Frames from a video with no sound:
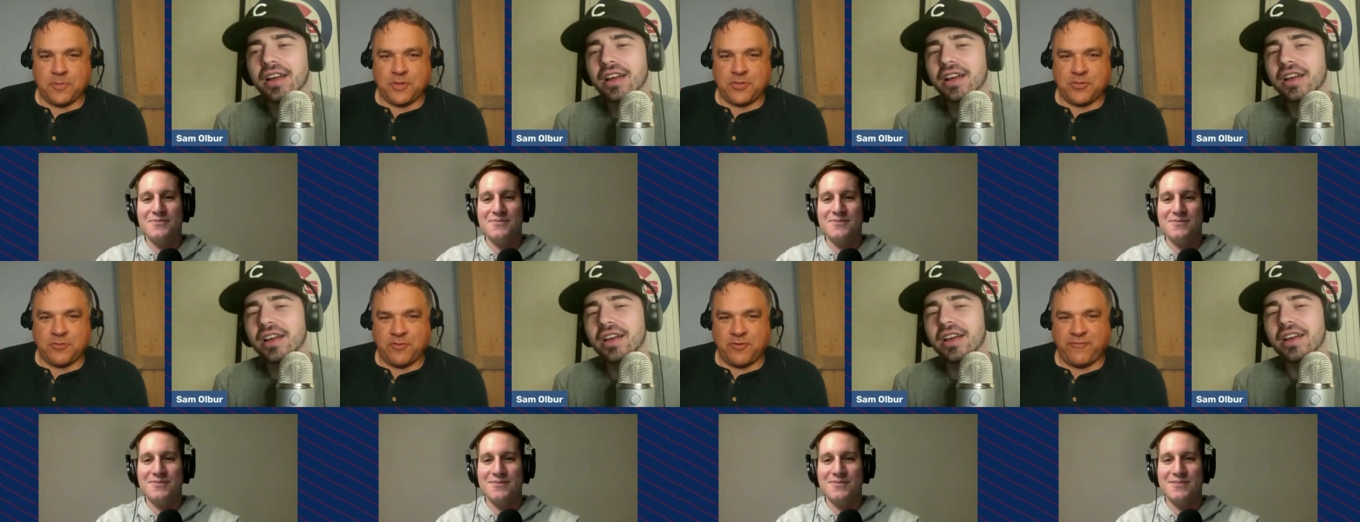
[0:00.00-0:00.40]
Speaker 1: it'd be
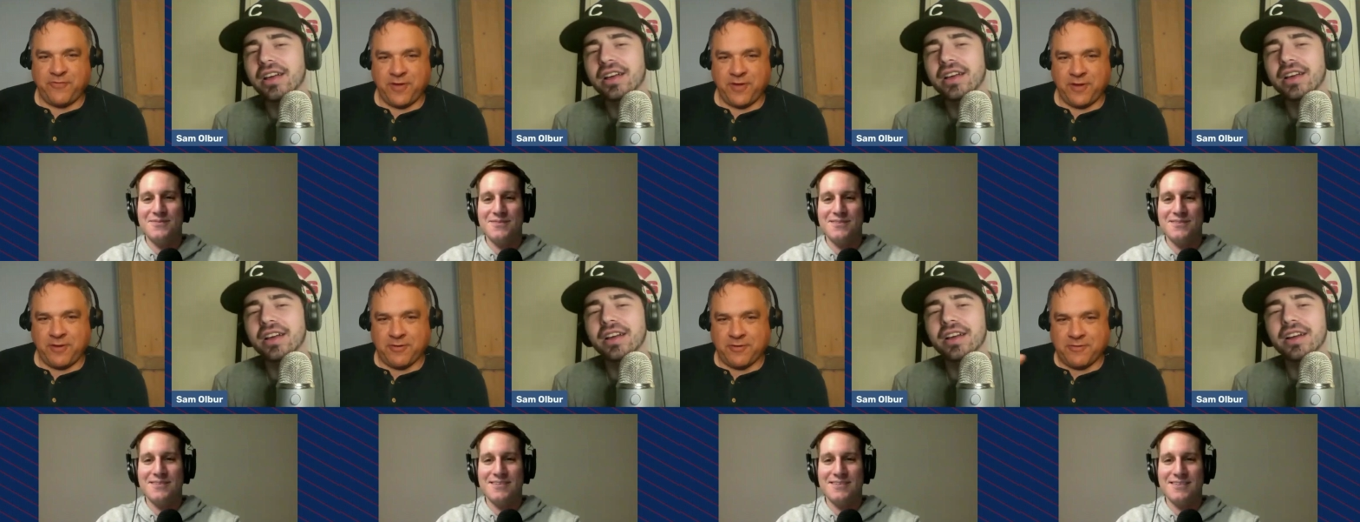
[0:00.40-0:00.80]
three
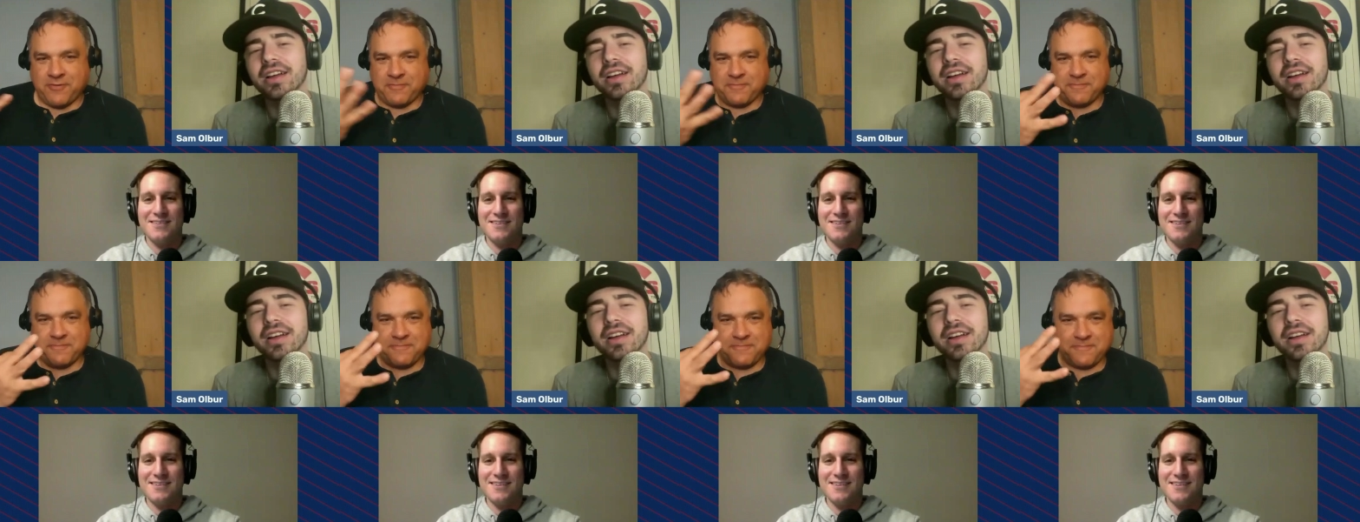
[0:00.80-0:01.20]
fingered.
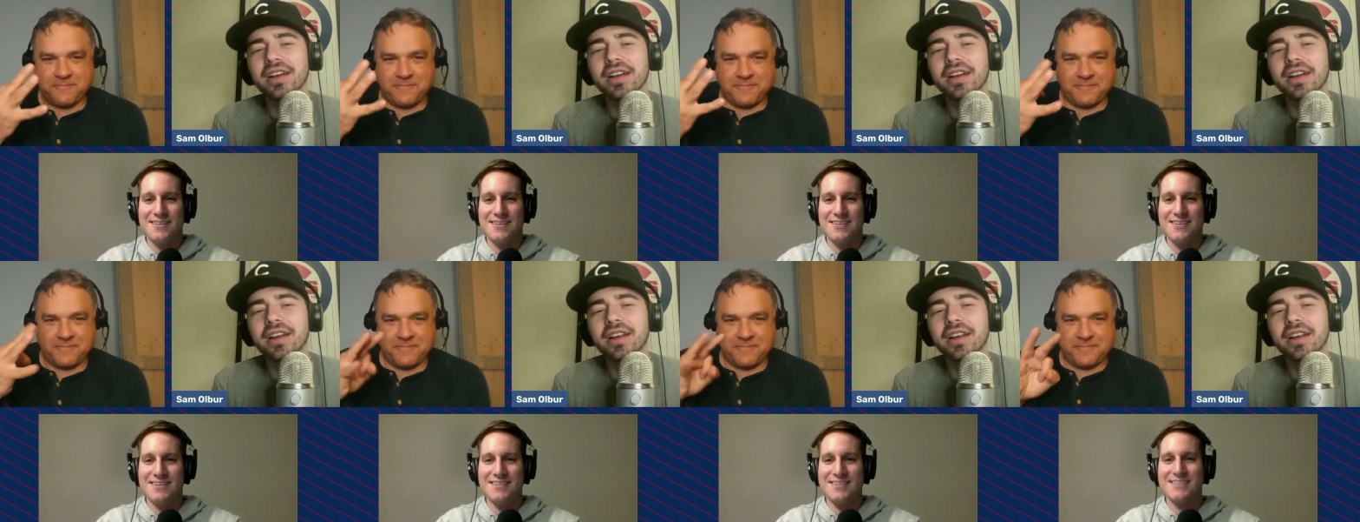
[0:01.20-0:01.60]

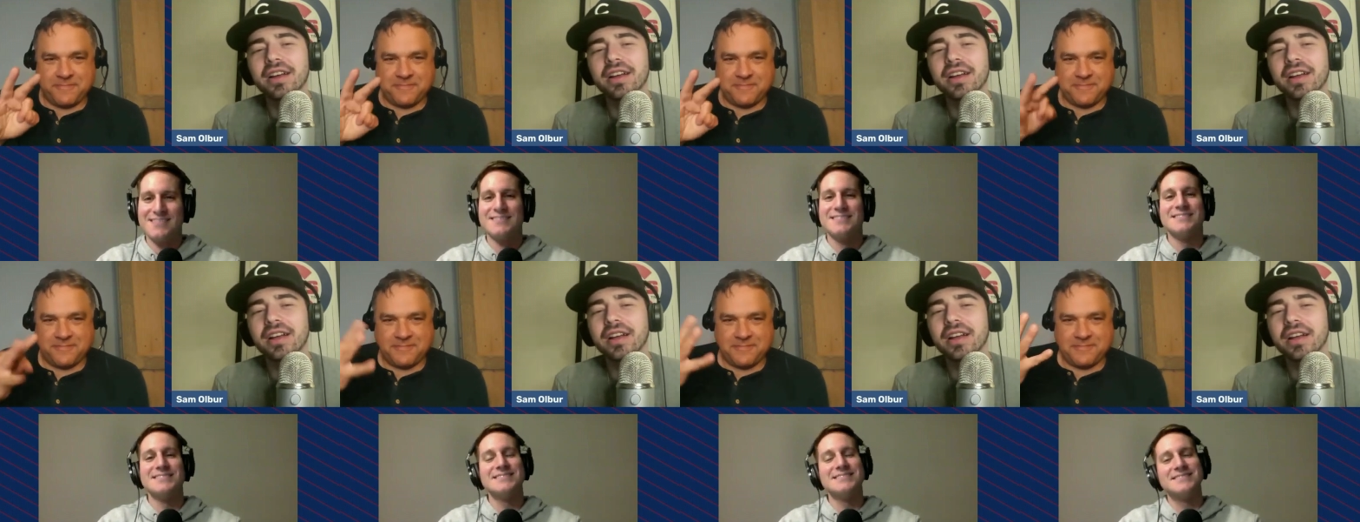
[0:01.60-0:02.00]

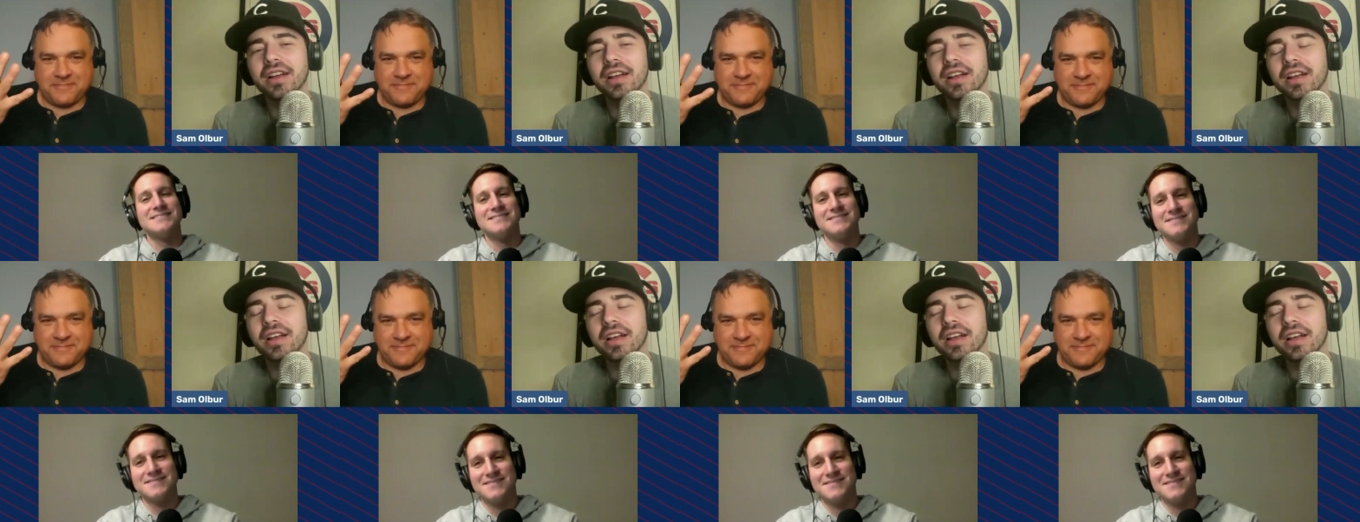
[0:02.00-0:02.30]
Oh.